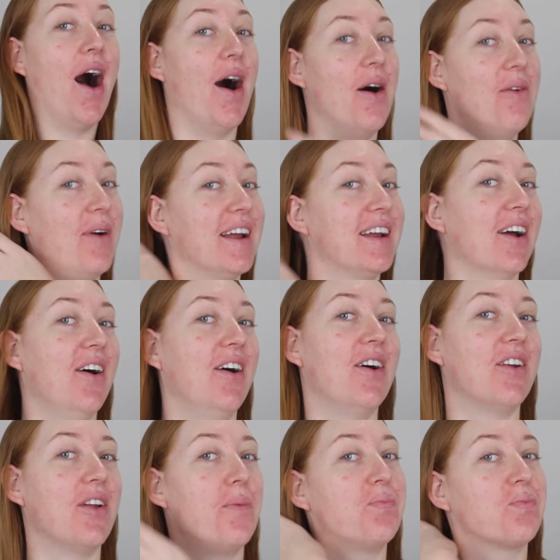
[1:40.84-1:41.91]
Oh my
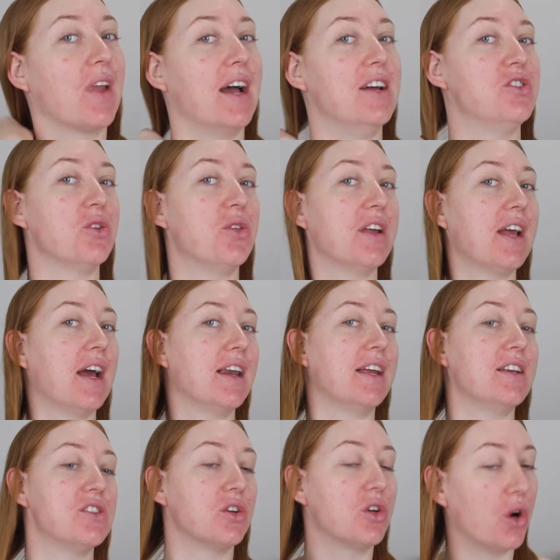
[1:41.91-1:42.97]
god. I do think I
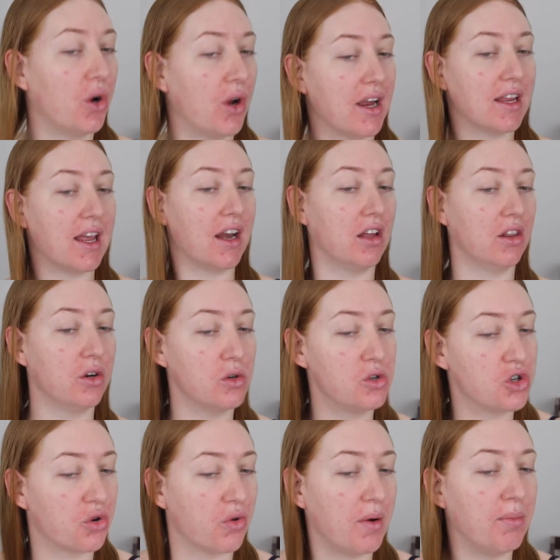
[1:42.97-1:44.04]
need to go and get a little
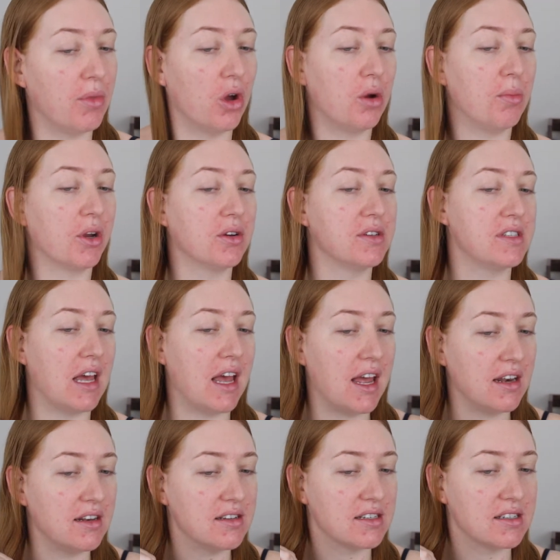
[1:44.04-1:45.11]
trim though, because the
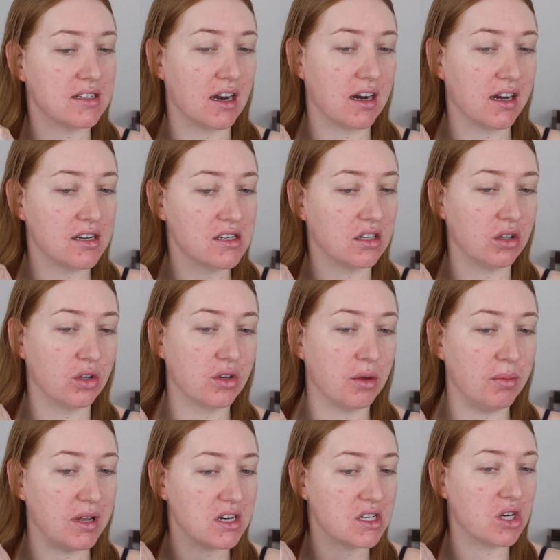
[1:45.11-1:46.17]
ends are starting to look a
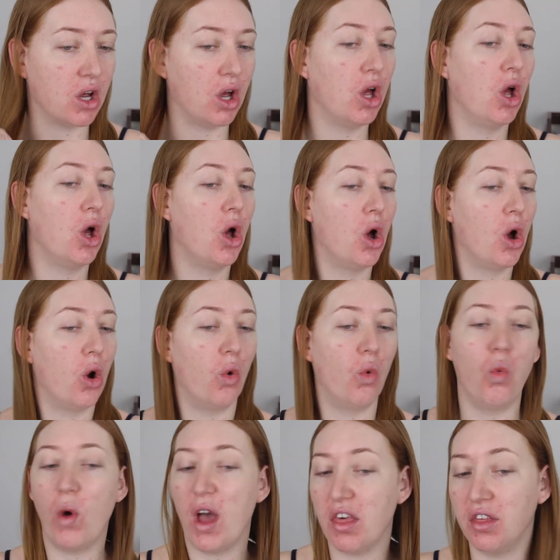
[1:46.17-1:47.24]
bit
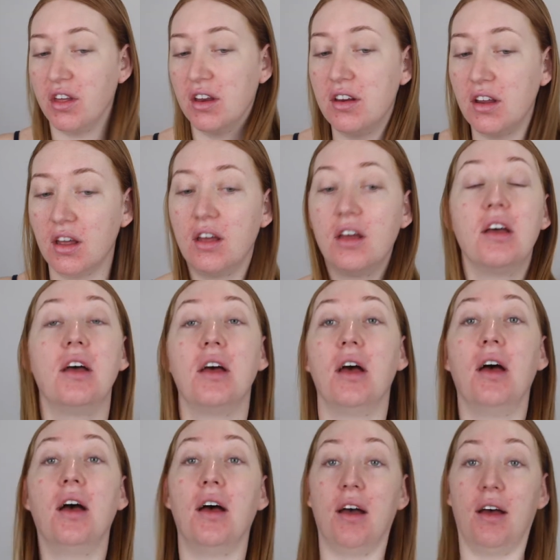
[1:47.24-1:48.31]
weathered.
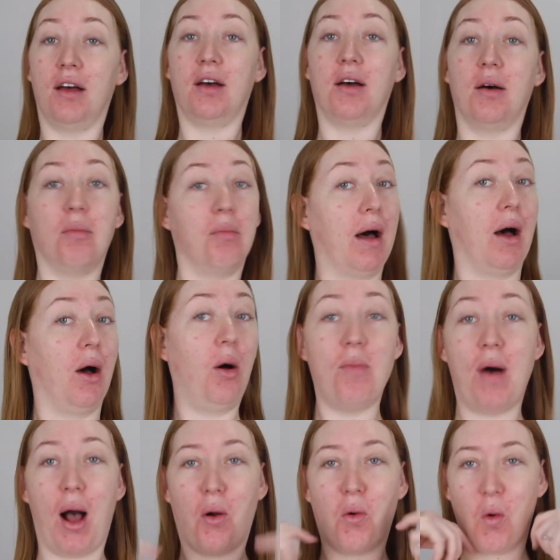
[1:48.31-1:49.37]
But oh
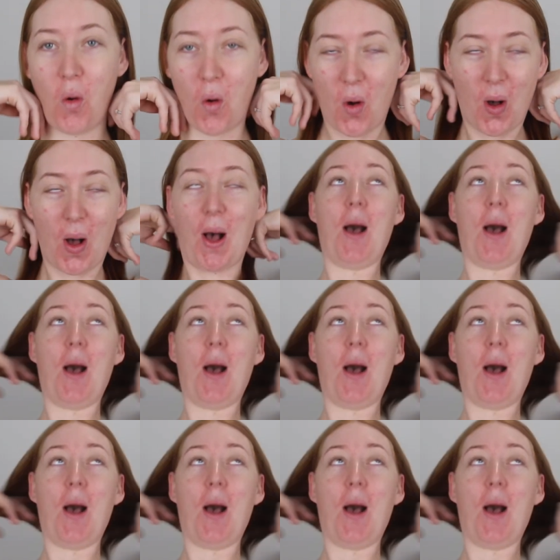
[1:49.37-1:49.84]
my god.